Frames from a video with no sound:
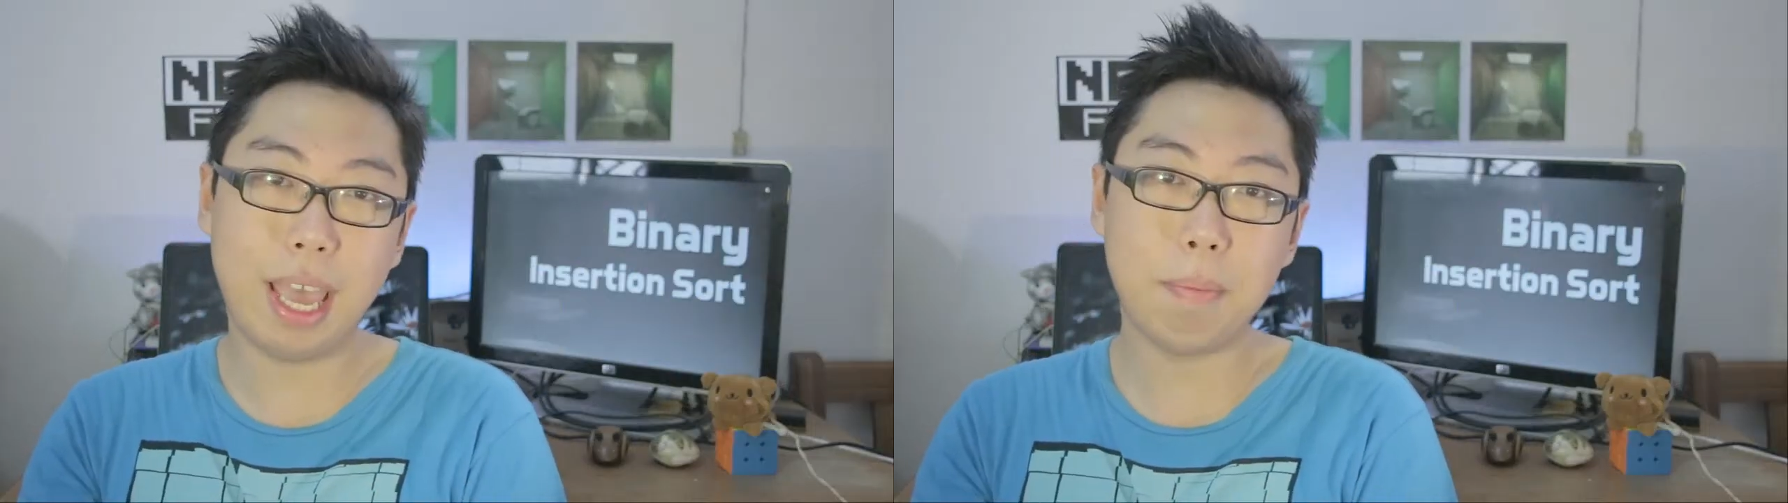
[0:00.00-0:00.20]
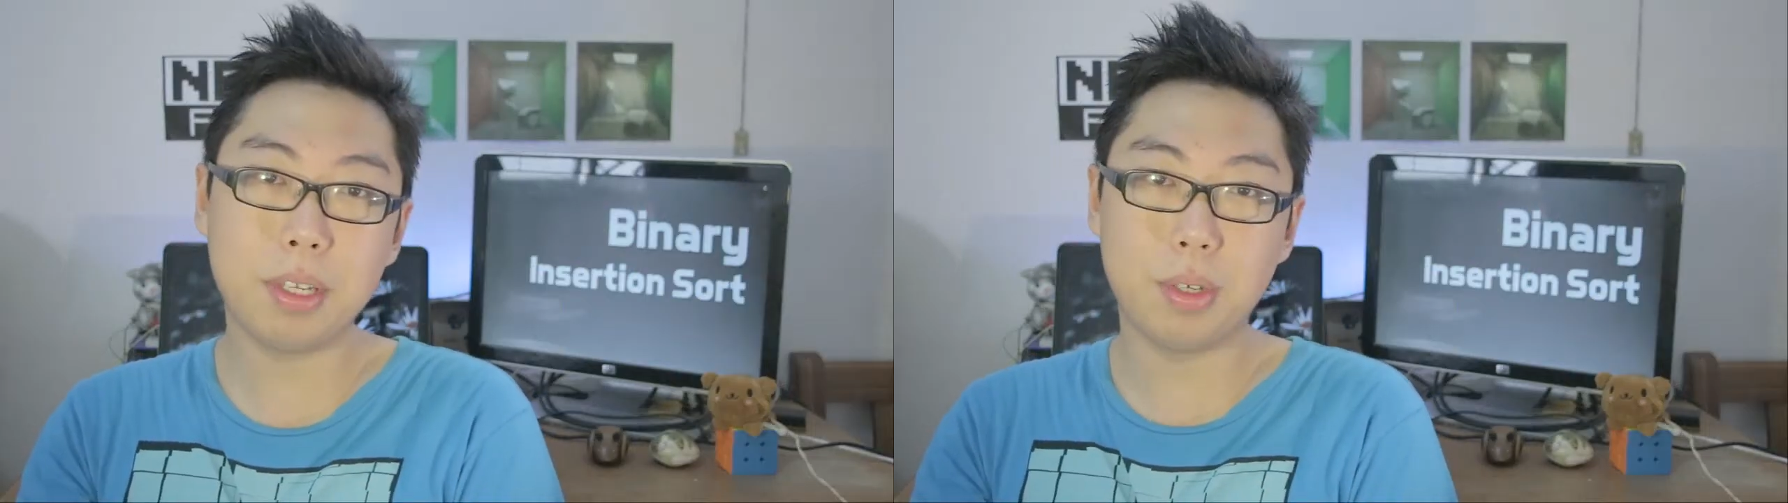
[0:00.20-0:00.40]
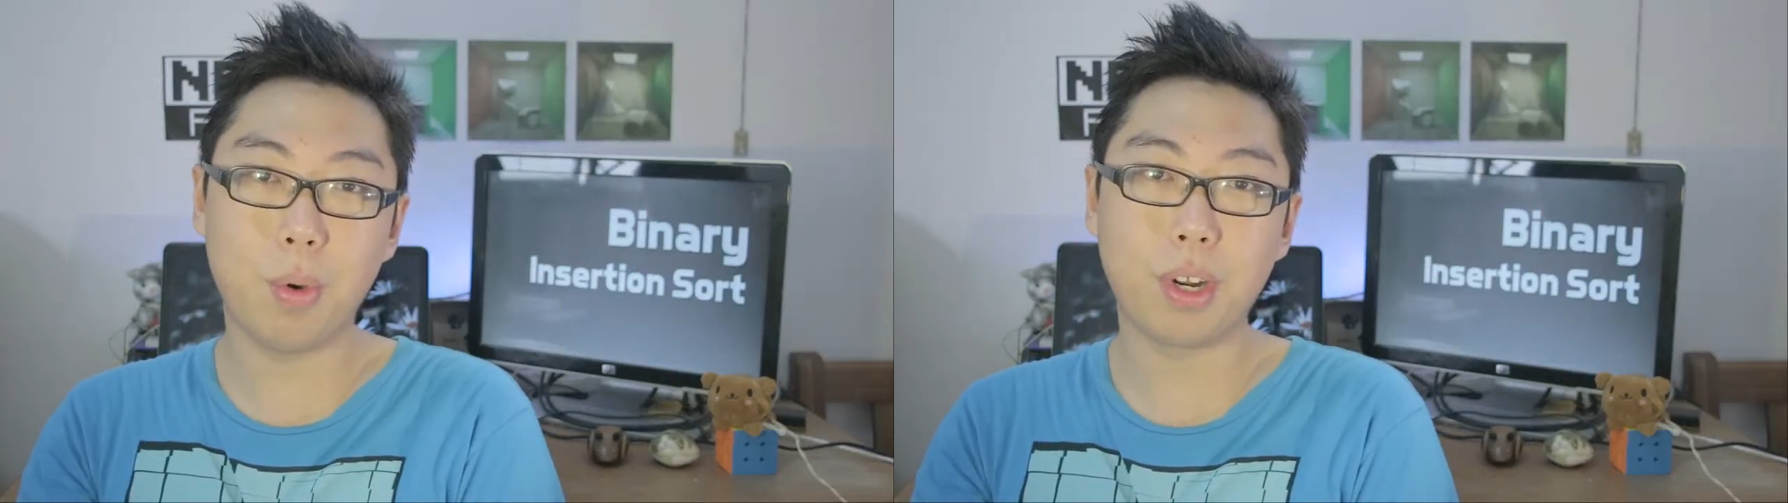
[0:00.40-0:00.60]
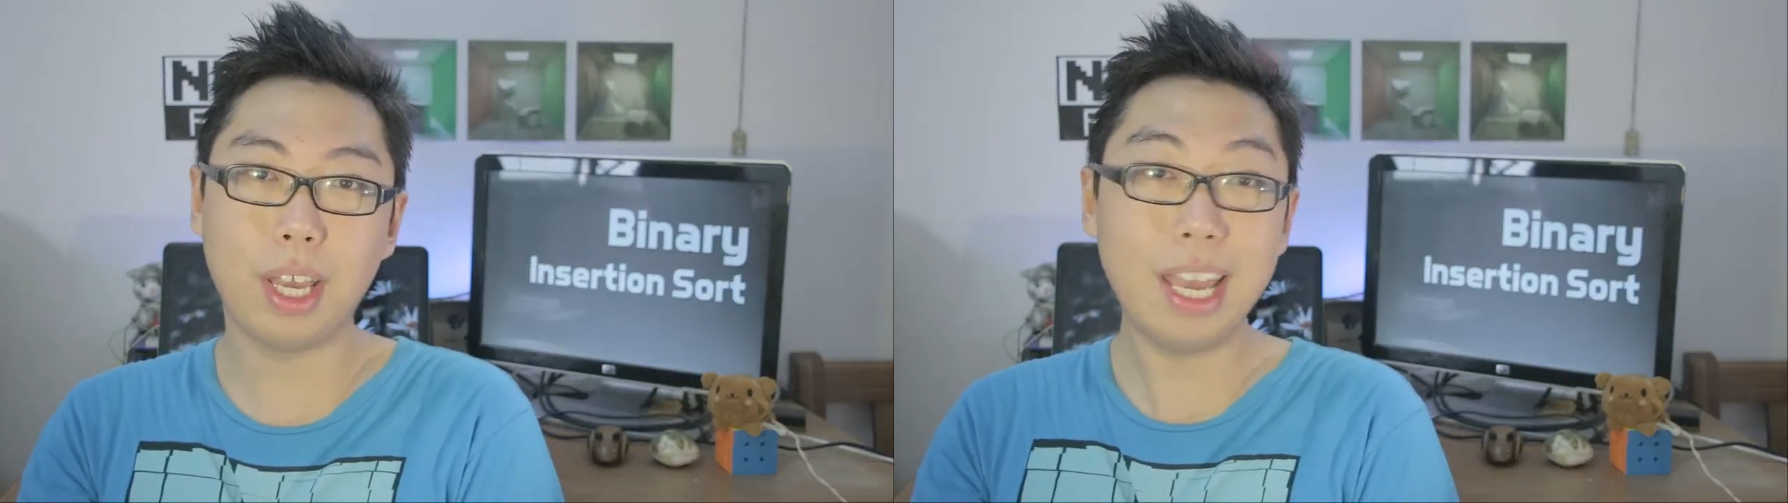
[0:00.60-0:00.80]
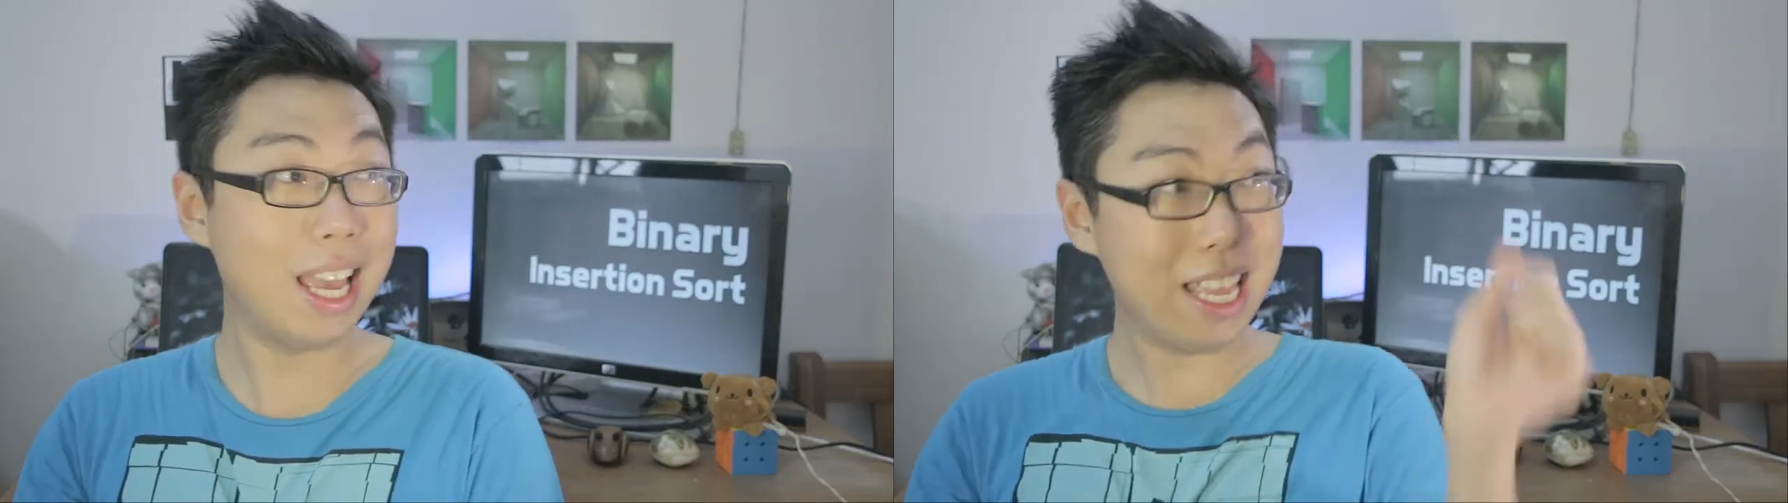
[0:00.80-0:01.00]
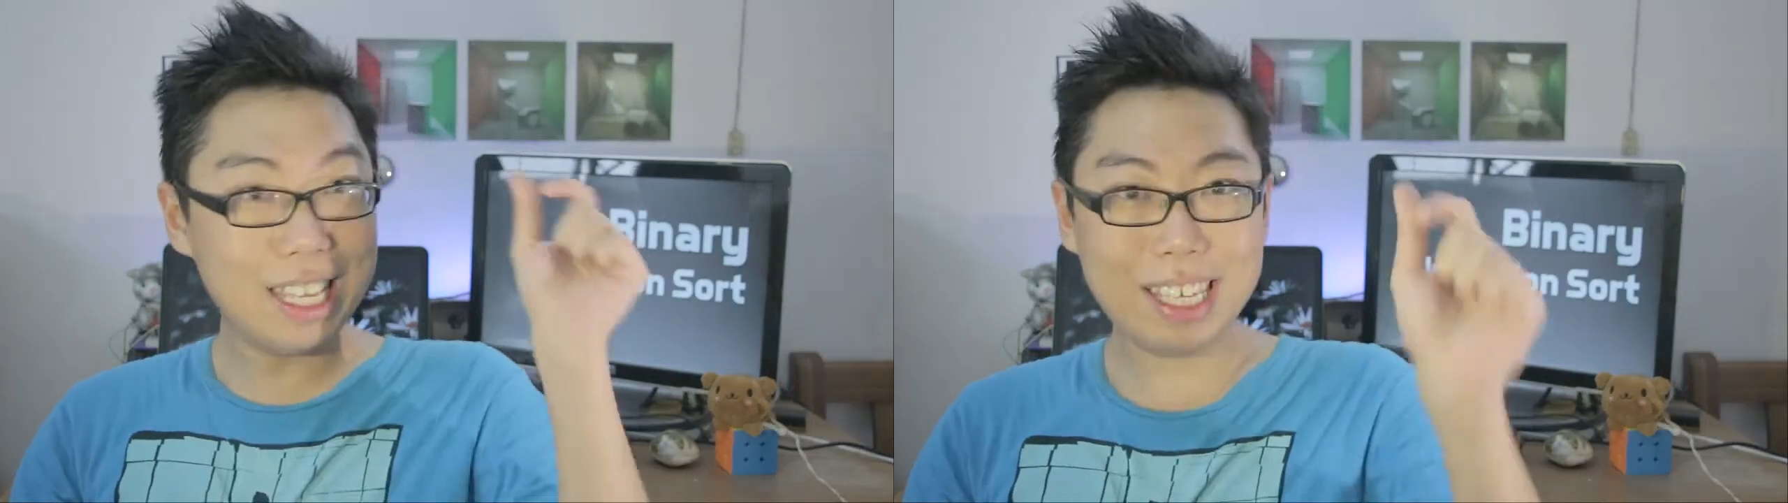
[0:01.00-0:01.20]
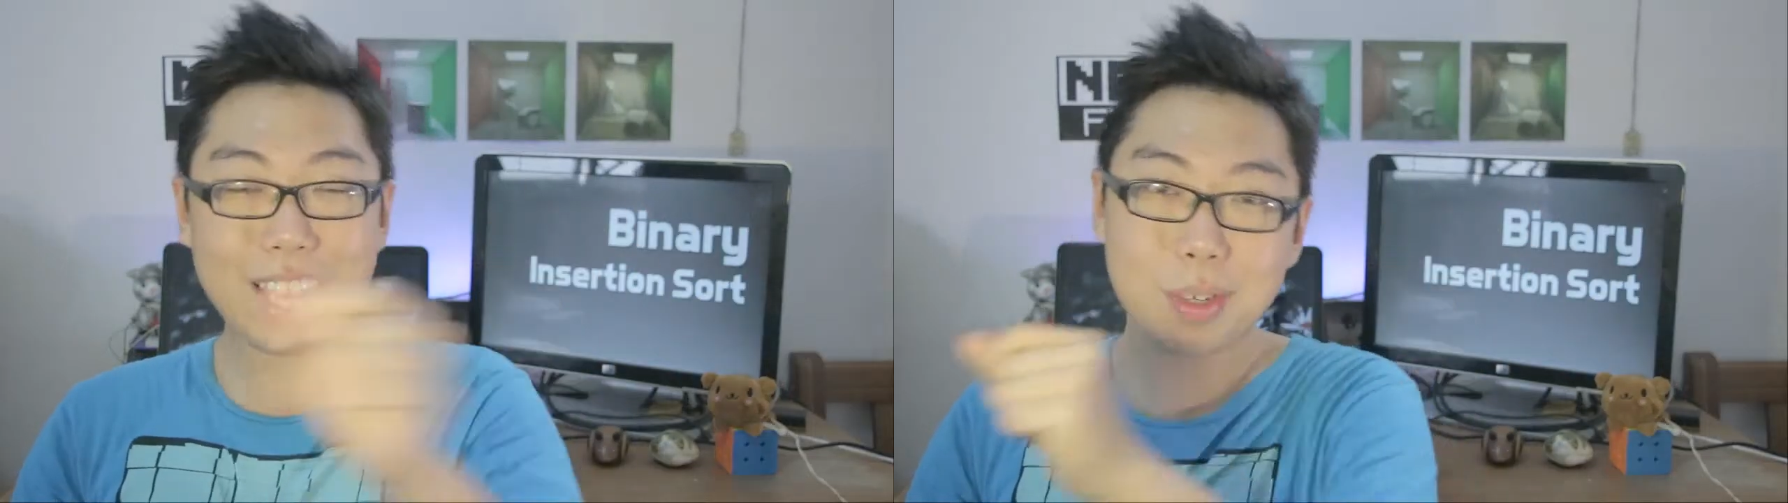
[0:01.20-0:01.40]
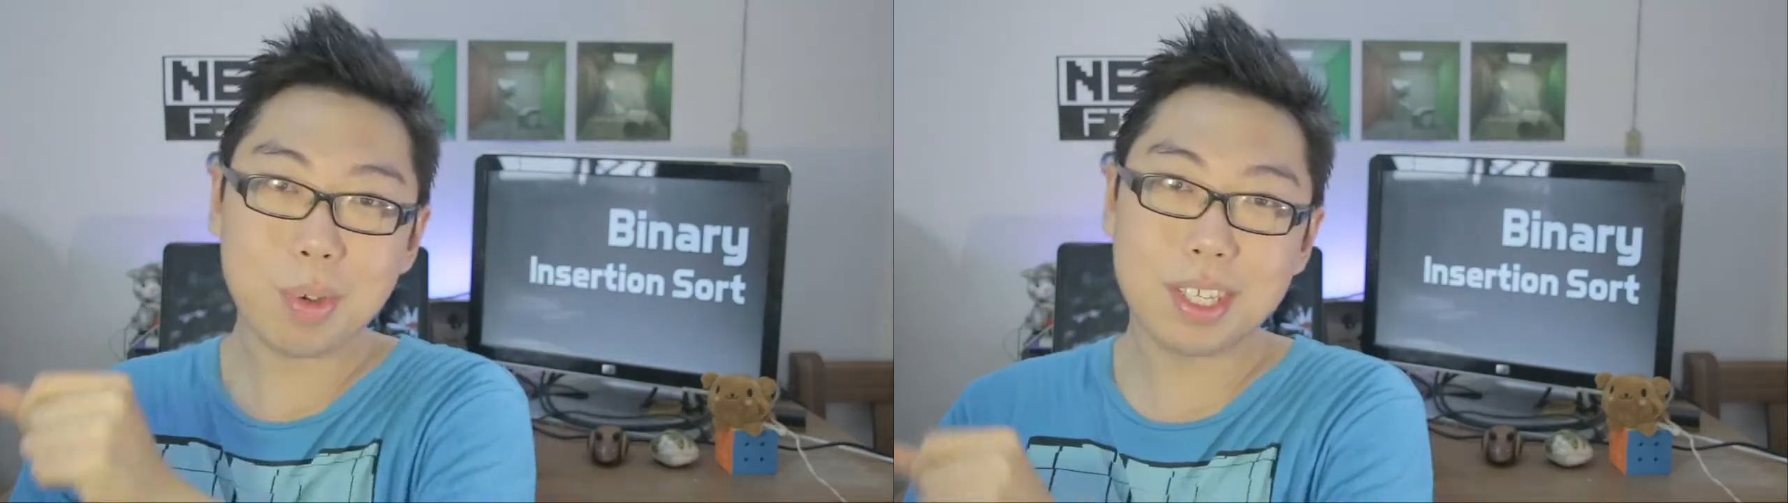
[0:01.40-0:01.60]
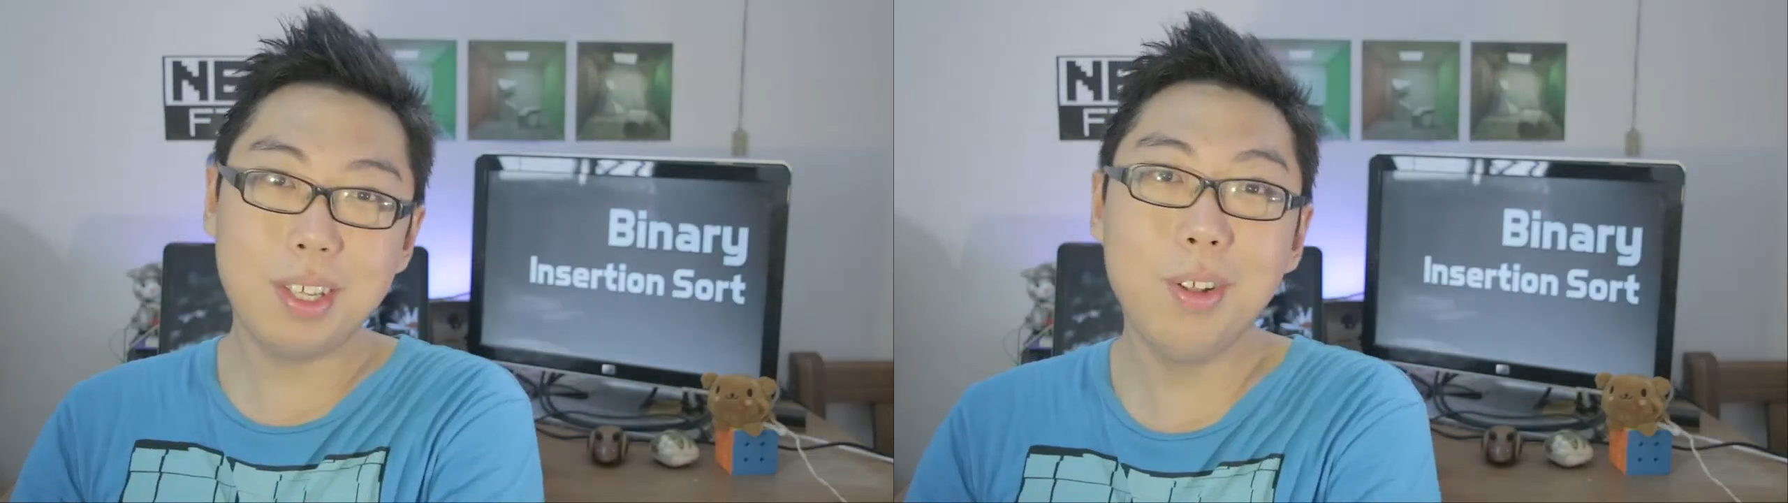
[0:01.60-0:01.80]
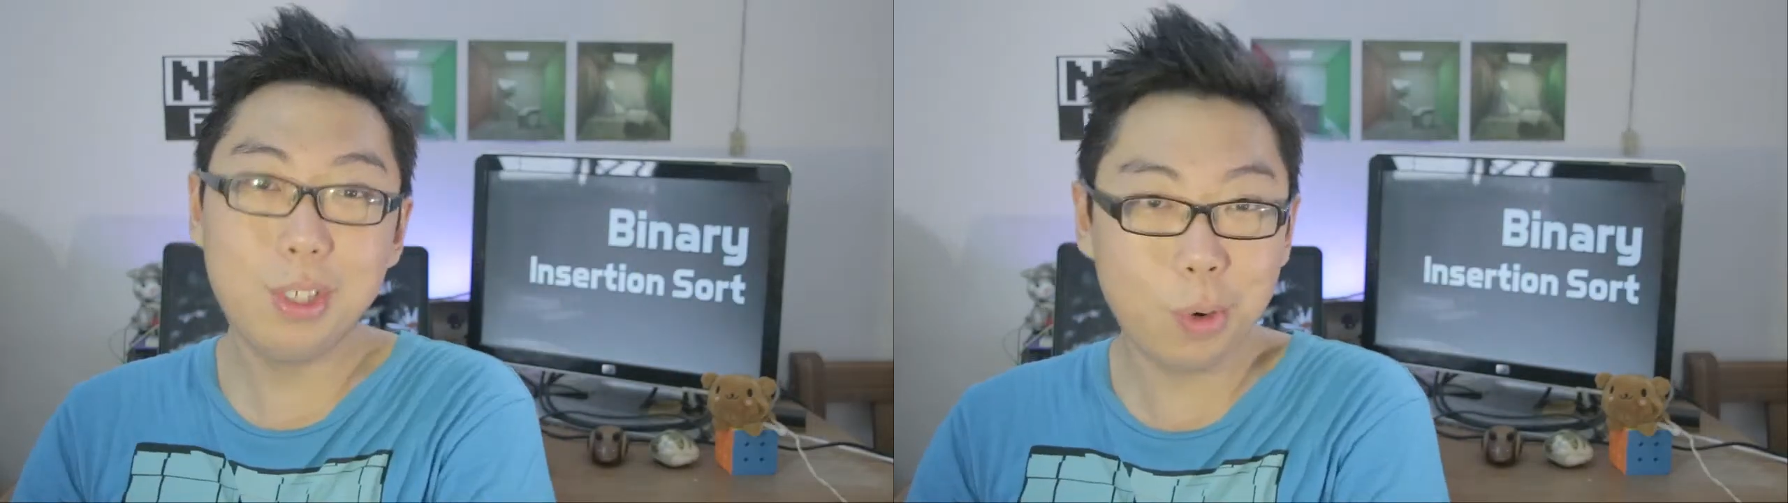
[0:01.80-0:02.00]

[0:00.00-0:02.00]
episode. Yes, we're still